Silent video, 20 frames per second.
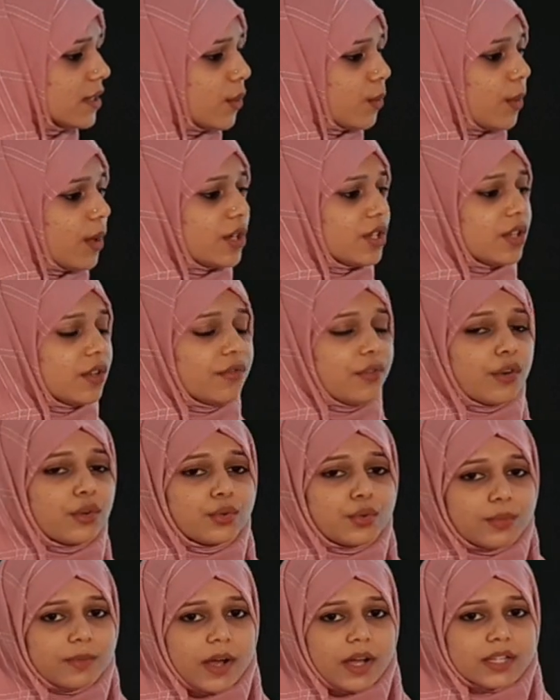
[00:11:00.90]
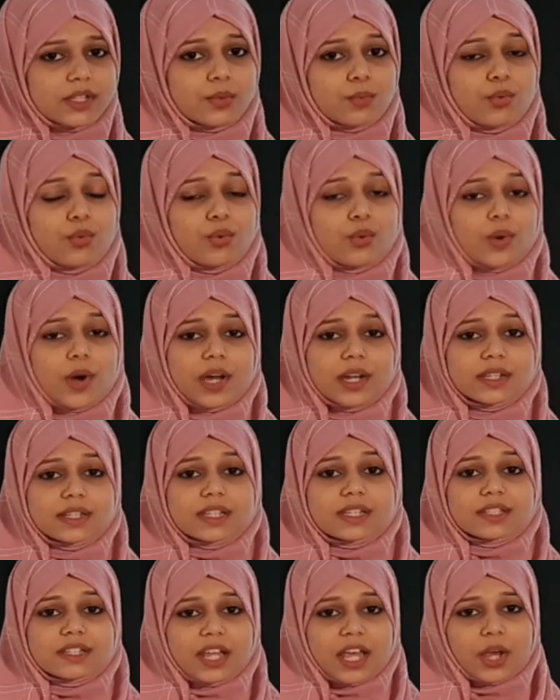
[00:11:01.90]
the question for 2 marks. Who are the
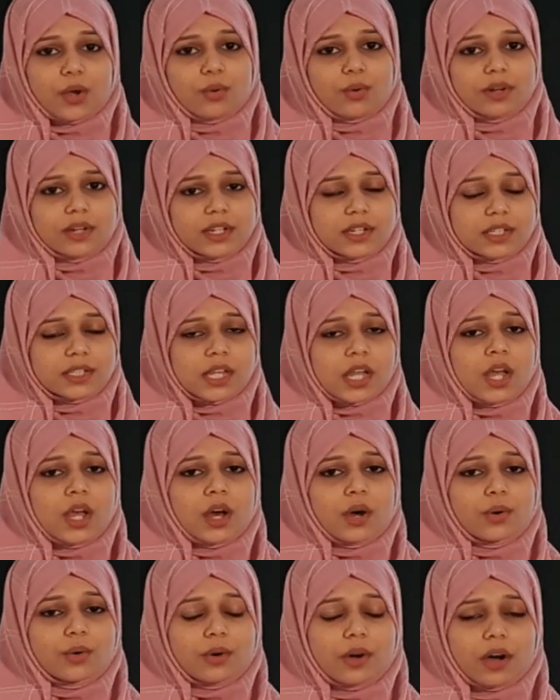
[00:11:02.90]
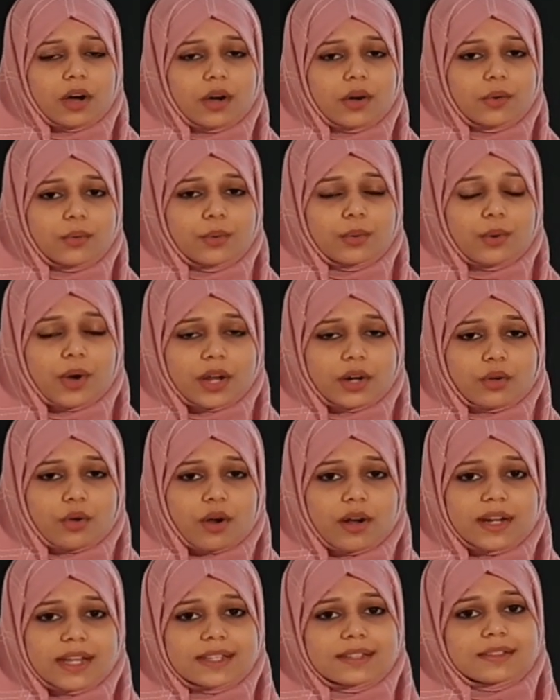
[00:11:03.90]
stakeholders? Who are
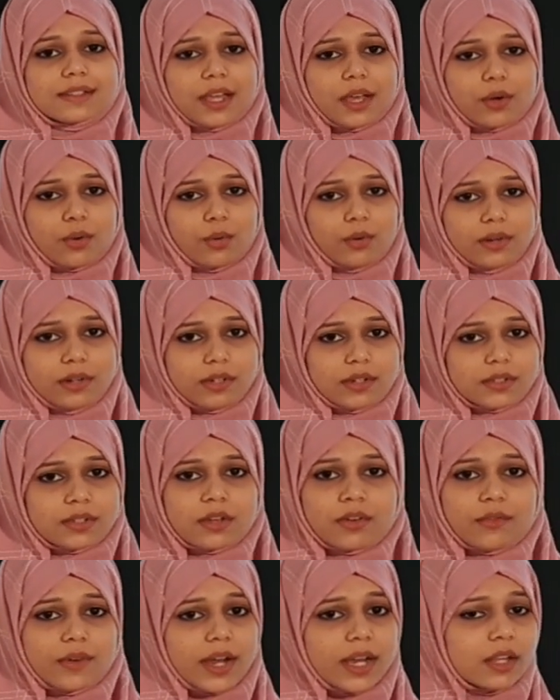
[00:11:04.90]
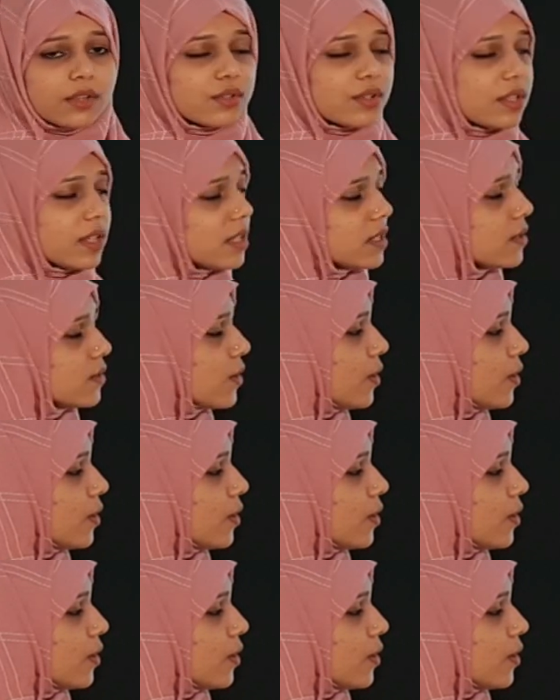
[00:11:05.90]
called as stakeholders, right? So this is